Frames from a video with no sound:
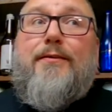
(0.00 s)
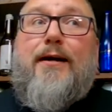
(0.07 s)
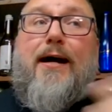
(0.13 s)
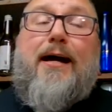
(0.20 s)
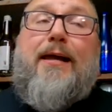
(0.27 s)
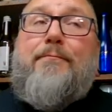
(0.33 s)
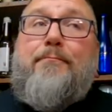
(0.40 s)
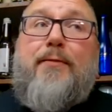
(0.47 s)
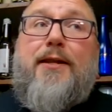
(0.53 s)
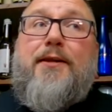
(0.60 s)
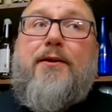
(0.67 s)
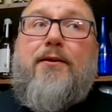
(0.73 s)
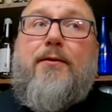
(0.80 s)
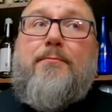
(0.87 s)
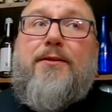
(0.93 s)
I haven't been
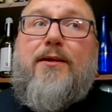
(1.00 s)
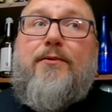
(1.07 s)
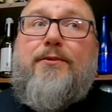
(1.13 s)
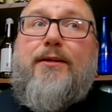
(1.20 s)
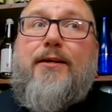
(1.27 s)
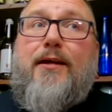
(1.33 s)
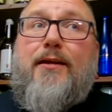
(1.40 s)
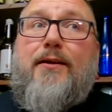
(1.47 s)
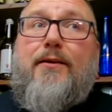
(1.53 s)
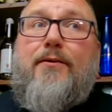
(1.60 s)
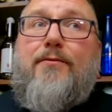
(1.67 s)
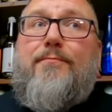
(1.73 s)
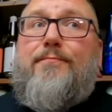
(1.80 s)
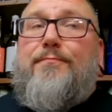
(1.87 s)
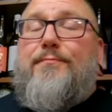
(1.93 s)
there, and I'm telling you, you gotta
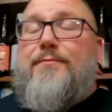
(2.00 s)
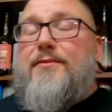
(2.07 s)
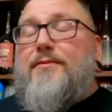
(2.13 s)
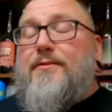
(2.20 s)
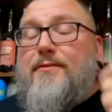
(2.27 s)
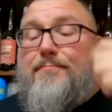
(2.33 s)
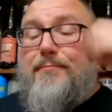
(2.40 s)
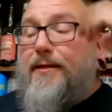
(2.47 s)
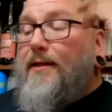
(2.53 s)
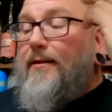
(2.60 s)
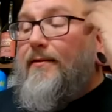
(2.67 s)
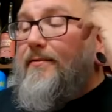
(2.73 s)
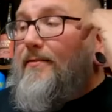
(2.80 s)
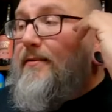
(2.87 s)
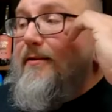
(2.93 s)
go. It's
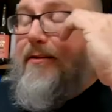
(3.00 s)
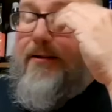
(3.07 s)
because